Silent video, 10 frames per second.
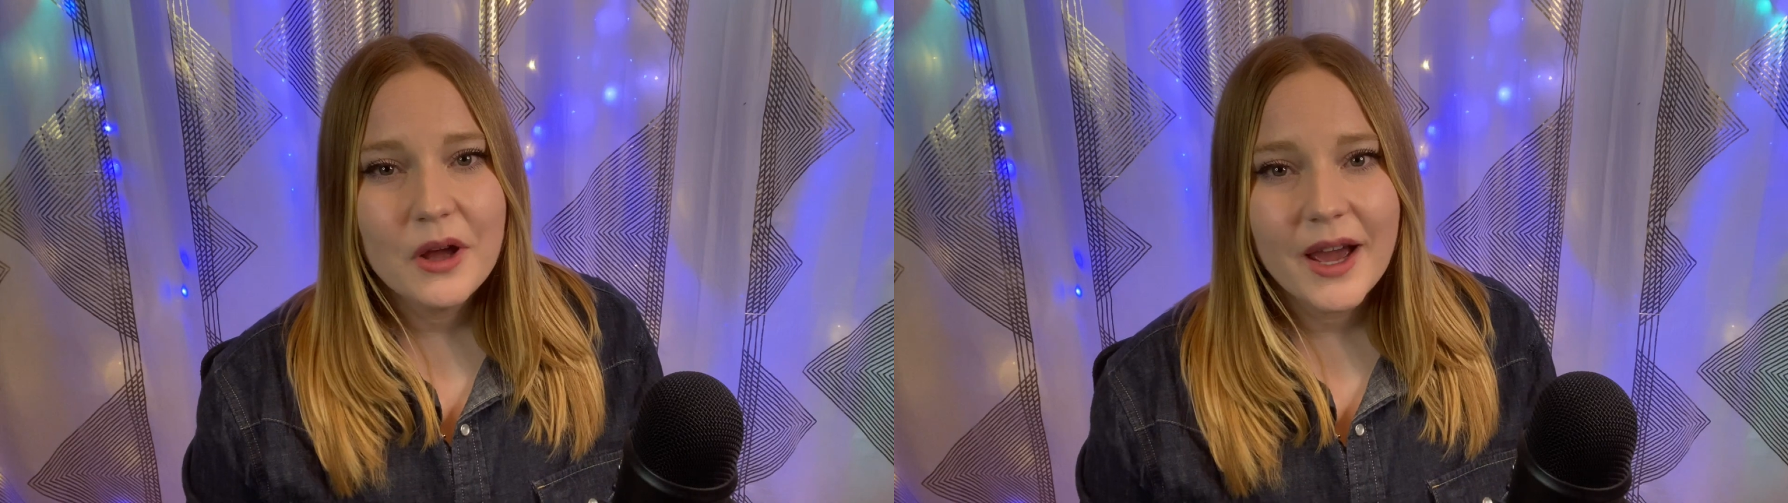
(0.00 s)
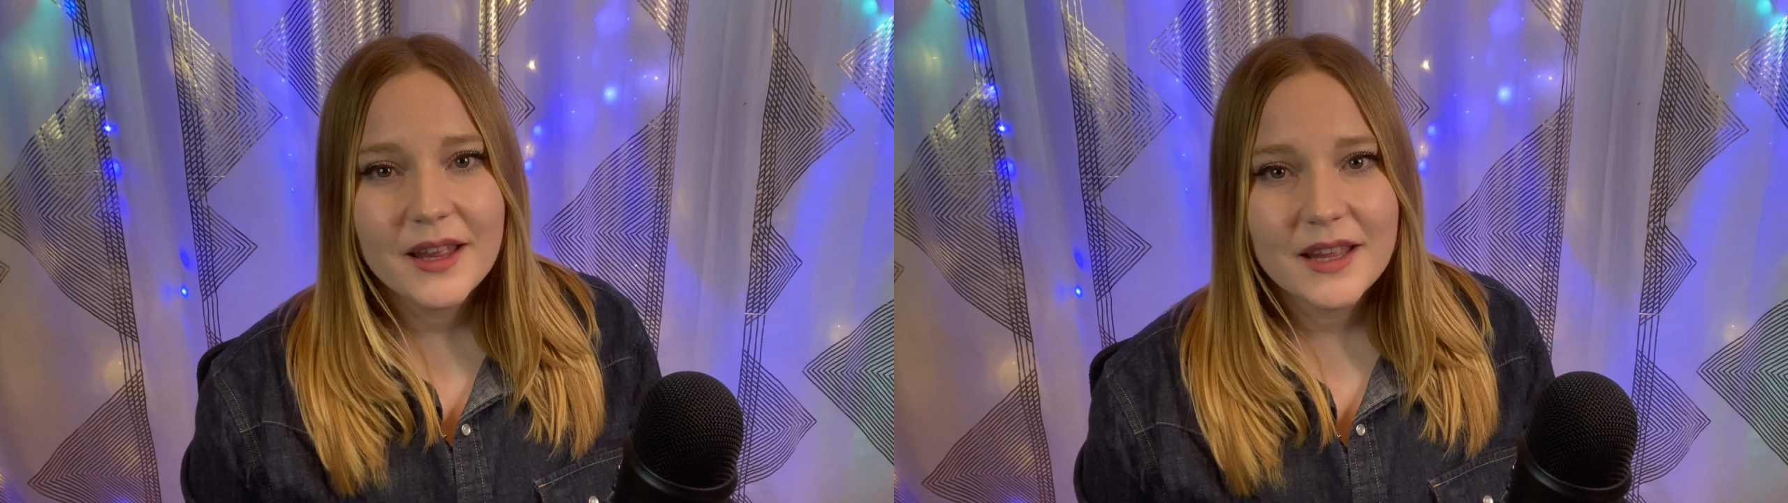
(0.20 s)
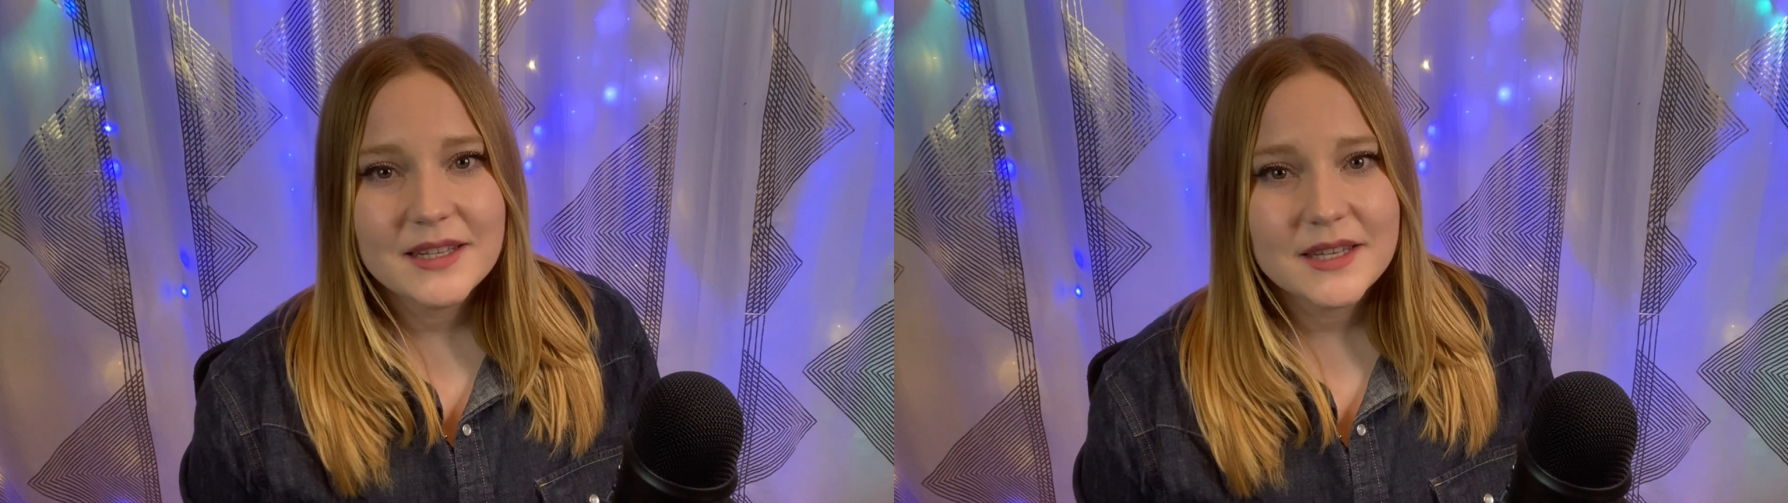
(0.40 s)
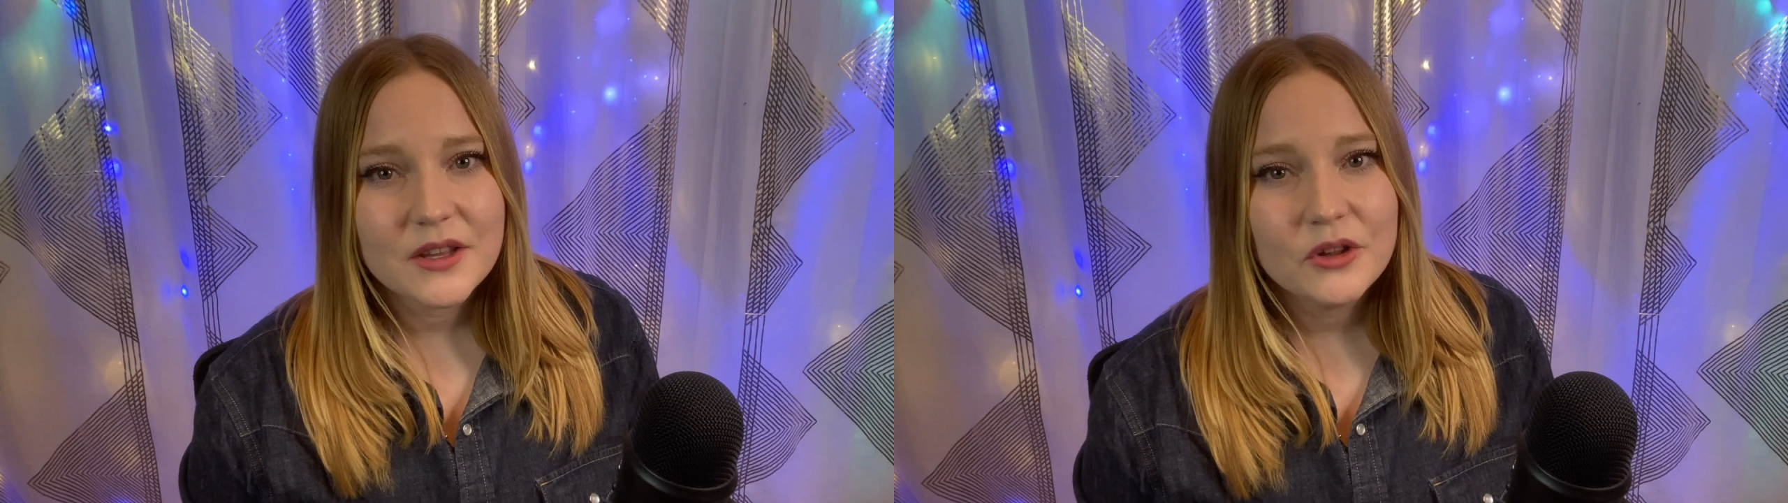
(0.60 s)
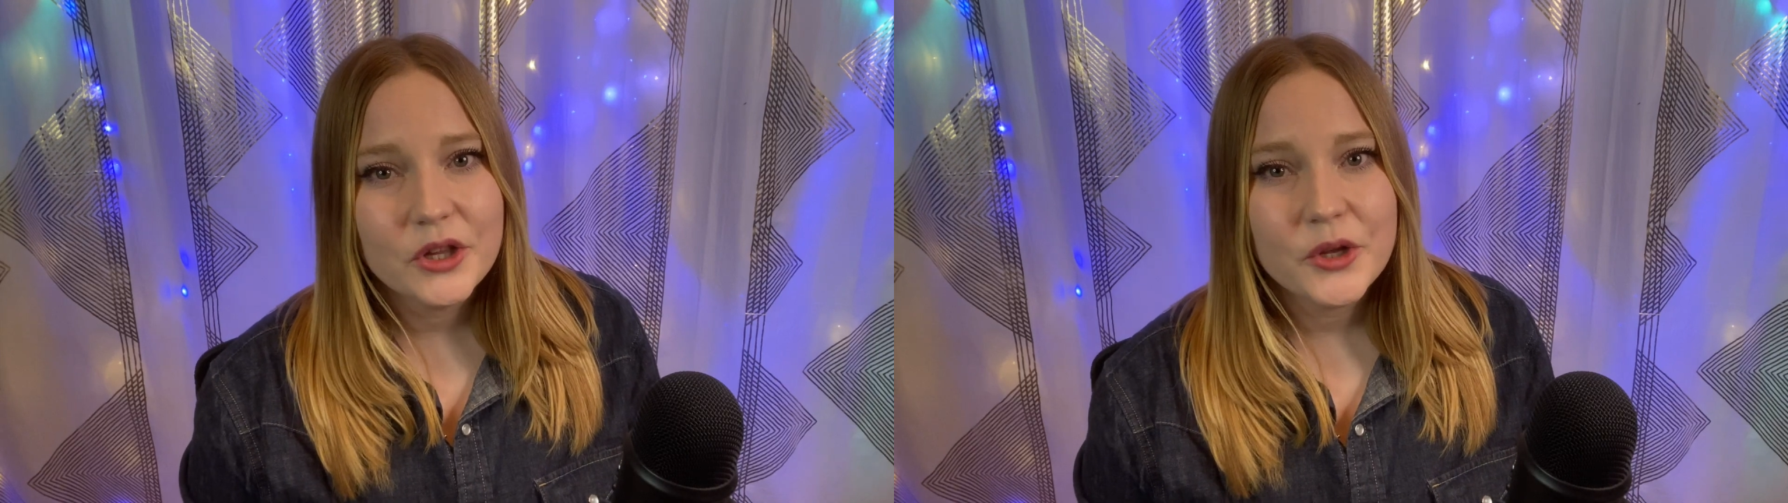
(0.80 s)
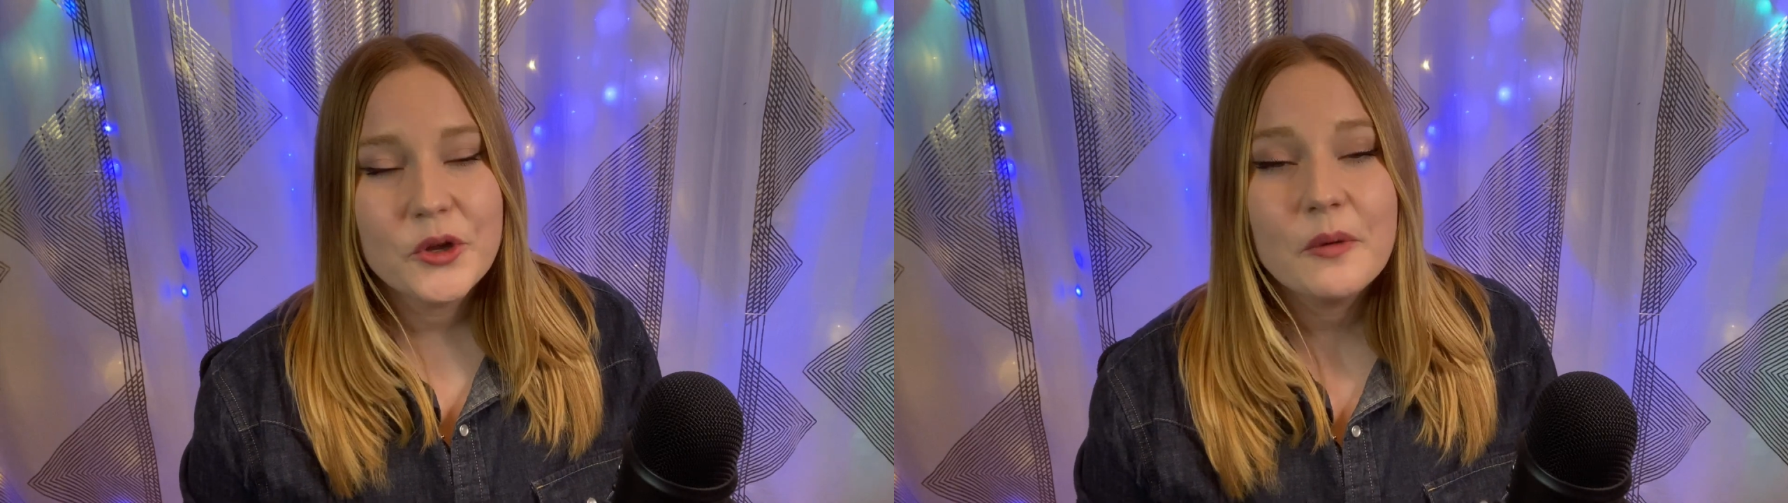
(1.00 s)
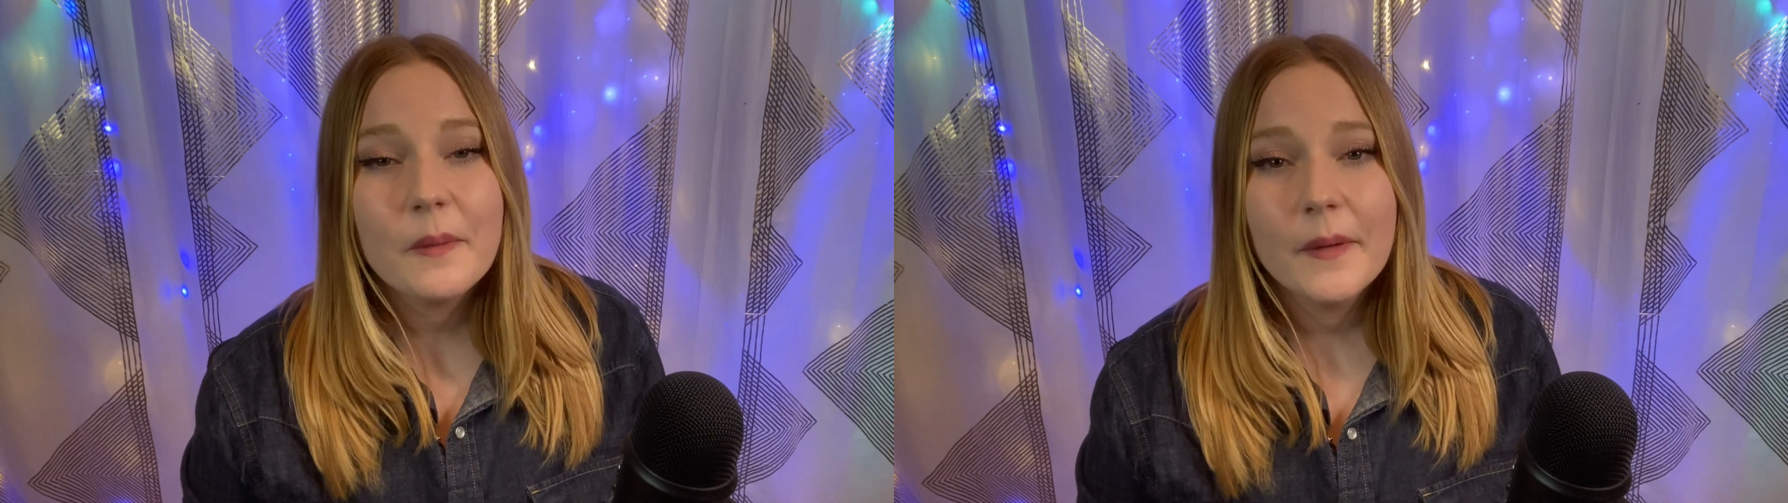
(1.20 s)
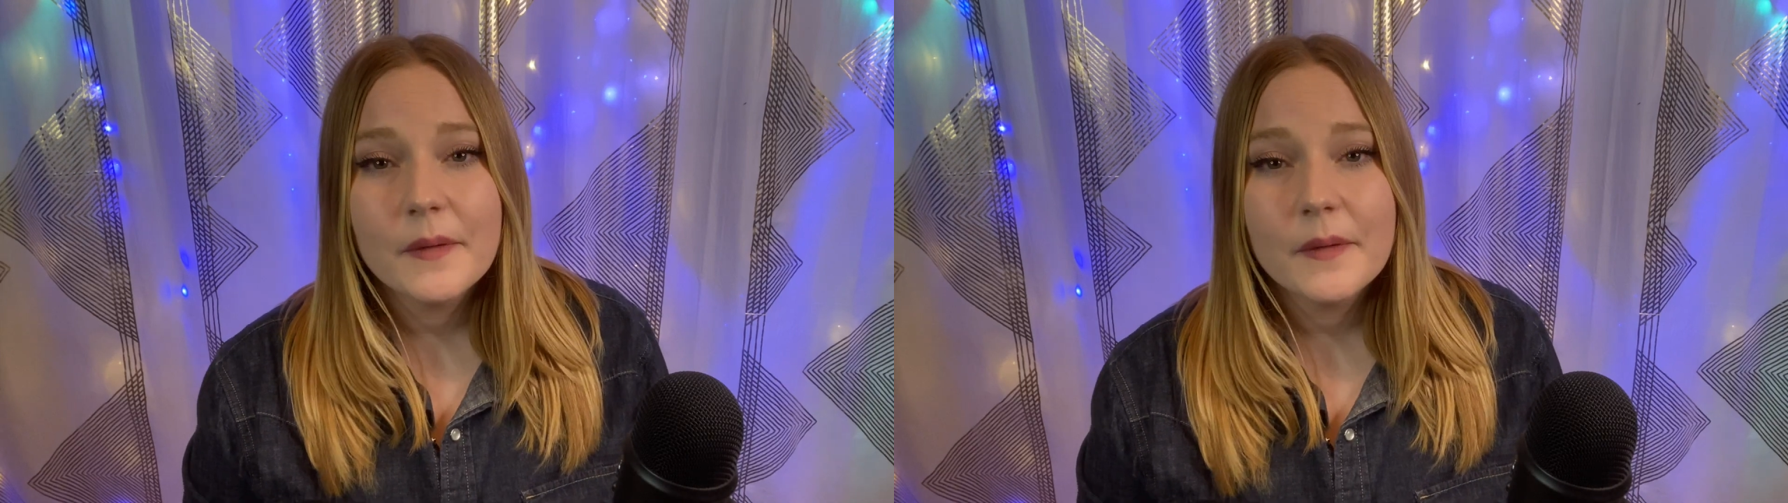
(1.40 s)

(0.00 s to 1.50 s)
highlights include